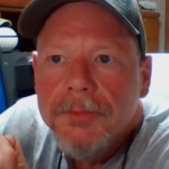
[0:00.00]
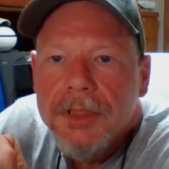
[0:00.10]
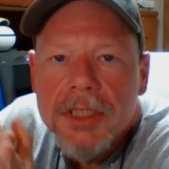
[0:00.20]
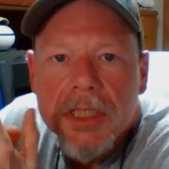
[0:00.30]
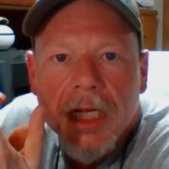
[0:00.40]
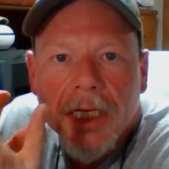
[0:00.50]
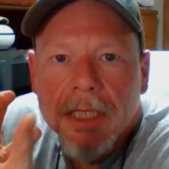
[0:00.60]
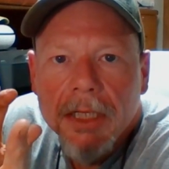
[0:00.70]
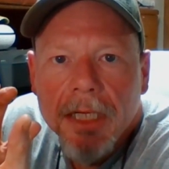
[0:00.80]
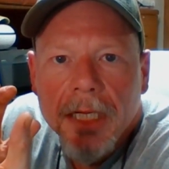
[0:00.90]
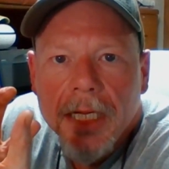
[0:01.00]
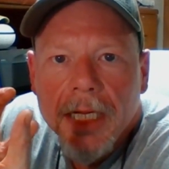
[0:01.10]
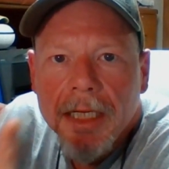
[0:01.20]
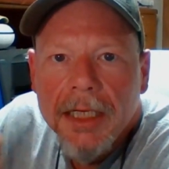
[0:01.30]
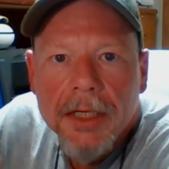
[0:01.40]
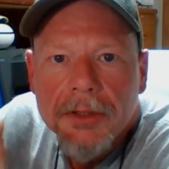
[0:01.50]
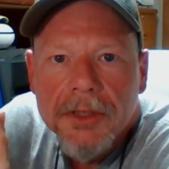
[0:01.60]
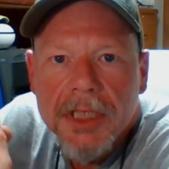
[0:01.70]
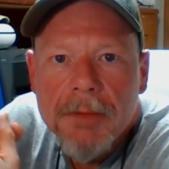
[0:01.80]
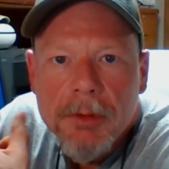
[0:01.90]
Just like any other
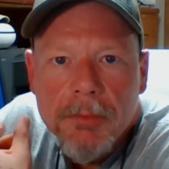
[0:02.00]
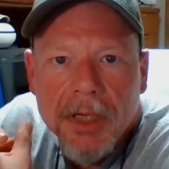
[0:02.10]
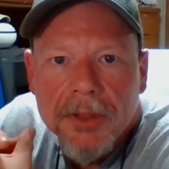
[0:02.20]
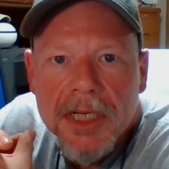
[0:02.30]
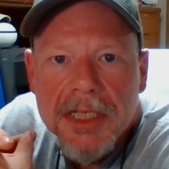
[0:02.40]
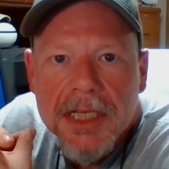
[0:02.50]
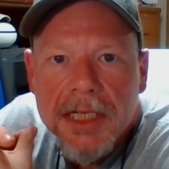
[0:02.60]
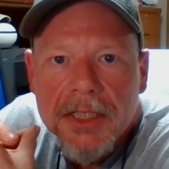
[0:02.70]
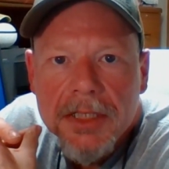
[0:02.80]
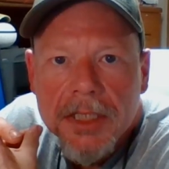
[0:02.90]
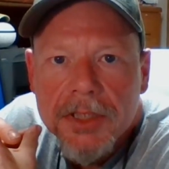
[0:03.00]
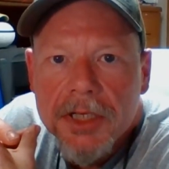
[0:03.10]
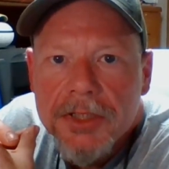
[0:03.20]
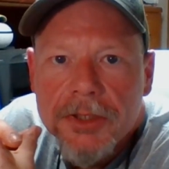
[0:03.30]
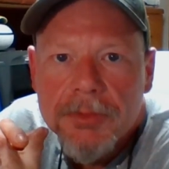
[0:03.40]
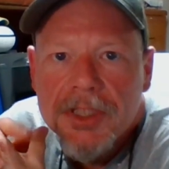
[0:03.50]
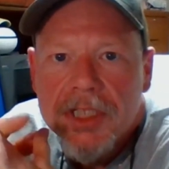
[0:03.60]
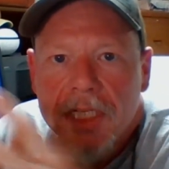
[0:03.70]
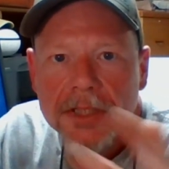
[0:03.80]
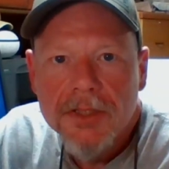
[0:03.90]
time you metal detect, adjust your
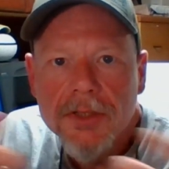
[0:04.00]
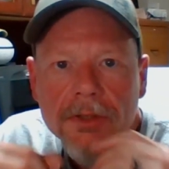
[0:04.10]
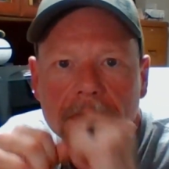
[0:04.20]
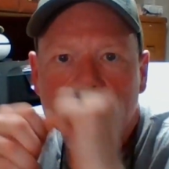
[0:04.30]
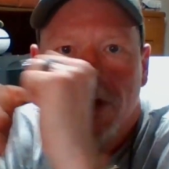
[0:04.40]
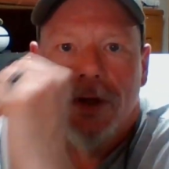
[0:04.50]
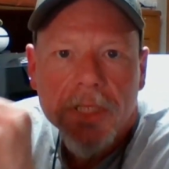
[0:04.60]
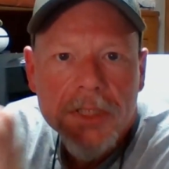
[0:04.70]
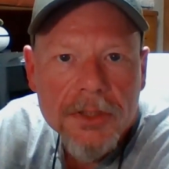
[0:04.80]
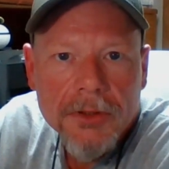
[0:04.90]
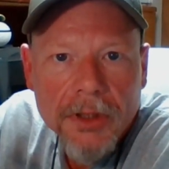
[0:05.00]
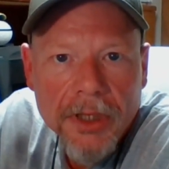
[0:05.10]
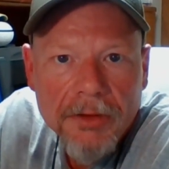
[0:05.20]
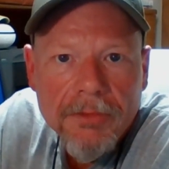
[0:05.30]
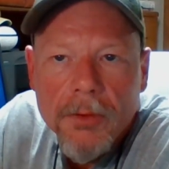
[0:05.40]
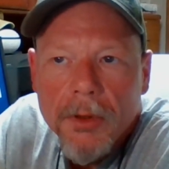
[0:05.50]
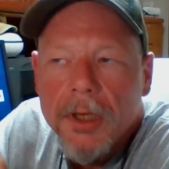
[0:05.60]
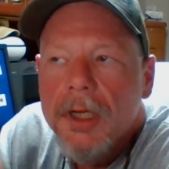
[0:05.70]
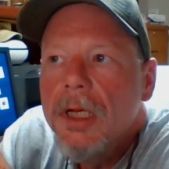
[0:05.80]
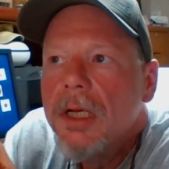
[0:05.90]
machine to the targets you're looking for.
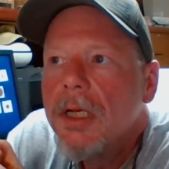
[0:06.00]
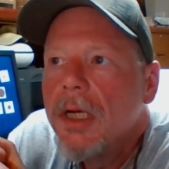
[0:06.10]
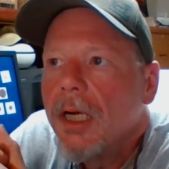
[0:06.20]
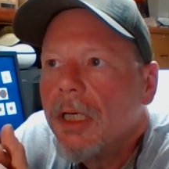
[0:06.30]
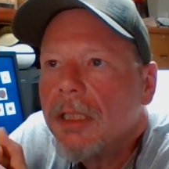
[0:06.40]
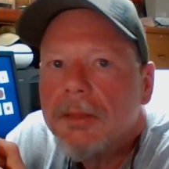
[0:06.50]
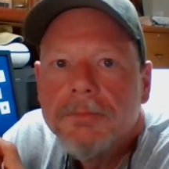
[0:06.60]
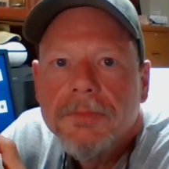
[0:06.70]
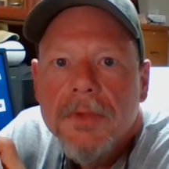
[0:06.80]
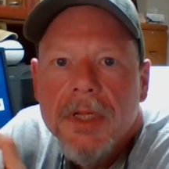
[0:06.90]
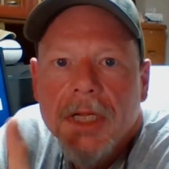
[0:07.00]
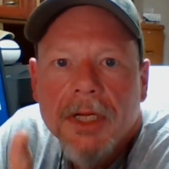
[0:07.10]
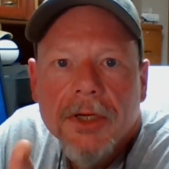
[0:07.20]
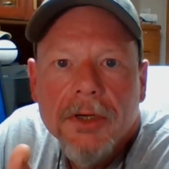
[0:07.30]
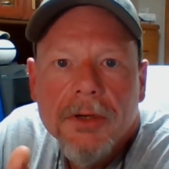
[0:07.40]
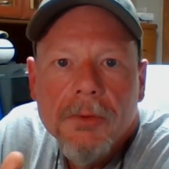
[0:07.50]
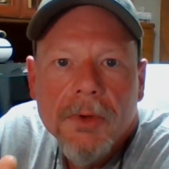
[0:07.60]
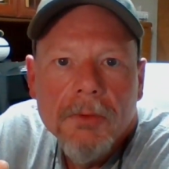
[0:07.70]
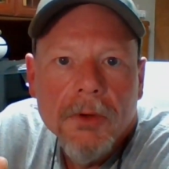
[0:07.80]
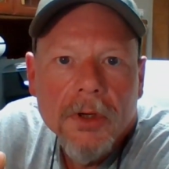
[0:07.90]
Here
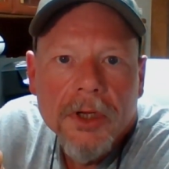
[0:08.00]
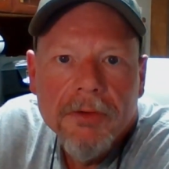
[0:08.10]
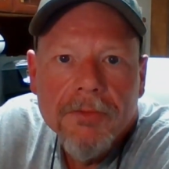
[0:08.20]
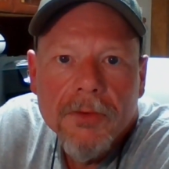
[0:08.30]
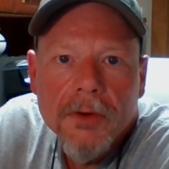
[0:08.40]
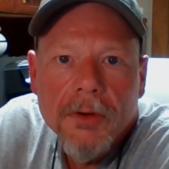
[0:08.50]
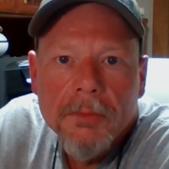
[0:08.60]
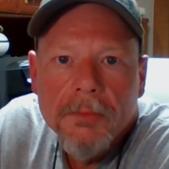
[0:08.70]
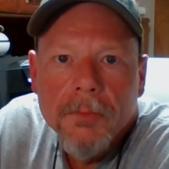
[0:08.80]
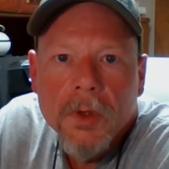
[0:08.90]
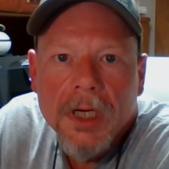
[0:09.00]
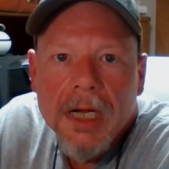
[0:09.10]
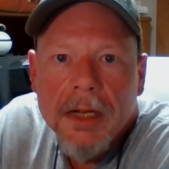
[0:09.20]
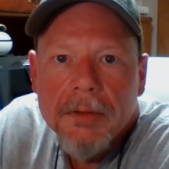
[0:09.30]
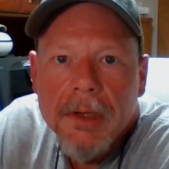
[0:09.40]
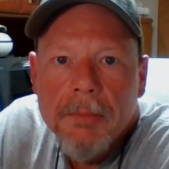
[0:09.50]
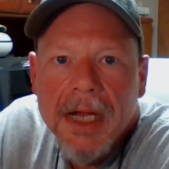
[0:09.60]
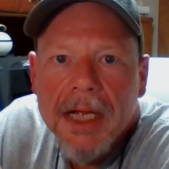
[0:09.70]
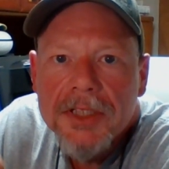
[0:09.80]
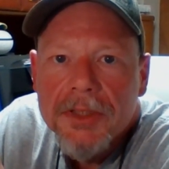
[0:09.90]
we were looking for what I
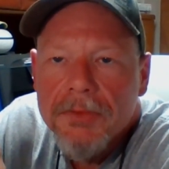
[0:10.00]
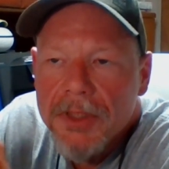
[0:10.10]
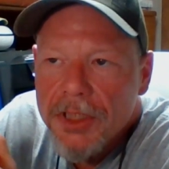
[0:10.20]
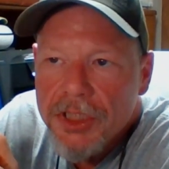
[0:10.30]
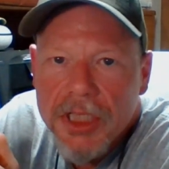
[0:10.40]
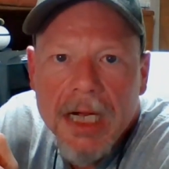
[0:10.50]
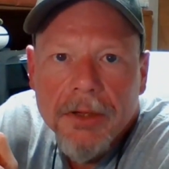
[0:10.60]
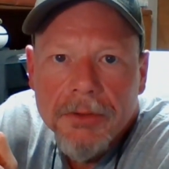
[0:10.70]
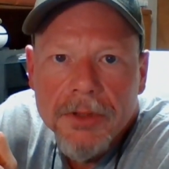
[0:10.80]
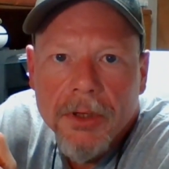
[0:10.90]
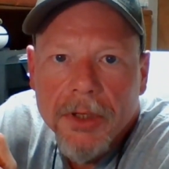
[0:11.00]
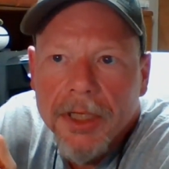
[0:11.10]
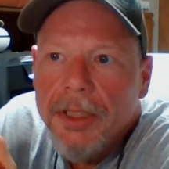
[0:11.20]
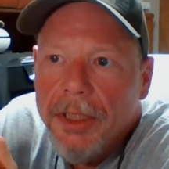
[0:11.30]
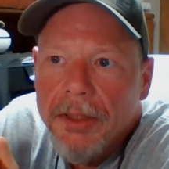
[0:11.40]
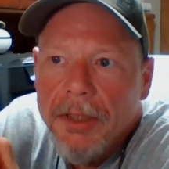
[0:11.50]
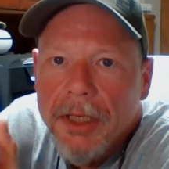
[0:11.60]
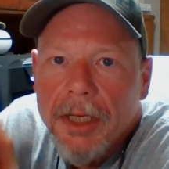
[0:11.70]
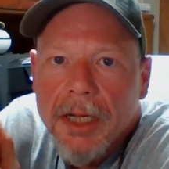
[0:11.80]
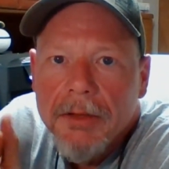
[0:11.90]
imagined was a shallow target,
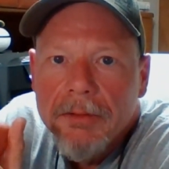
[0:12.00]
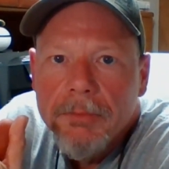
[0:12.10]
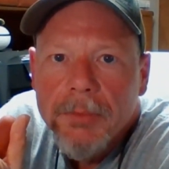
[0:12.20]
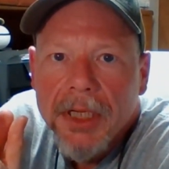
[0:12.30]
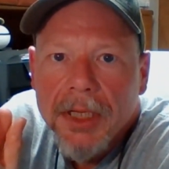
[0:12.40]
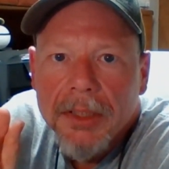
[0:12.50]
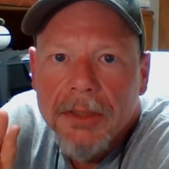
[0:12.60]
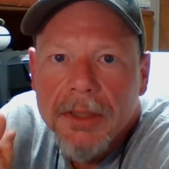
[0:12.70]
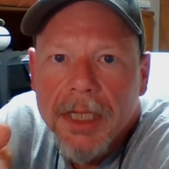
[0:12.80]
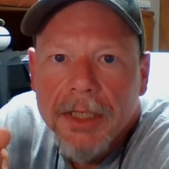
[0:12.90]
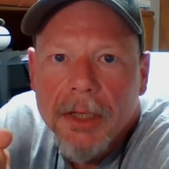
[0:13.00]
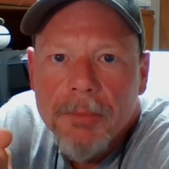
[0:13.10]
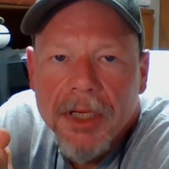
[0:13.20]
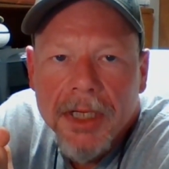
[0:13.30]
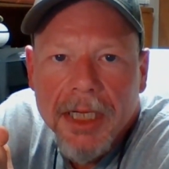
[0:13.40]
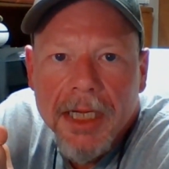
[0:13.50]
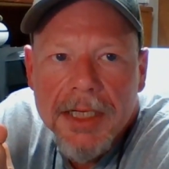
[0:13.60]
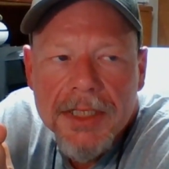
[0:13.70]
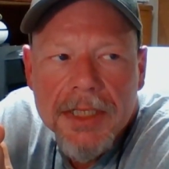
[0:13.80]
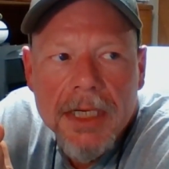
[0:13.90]
and that ended up being the
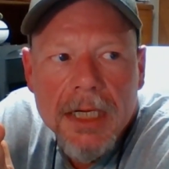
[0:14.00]
case.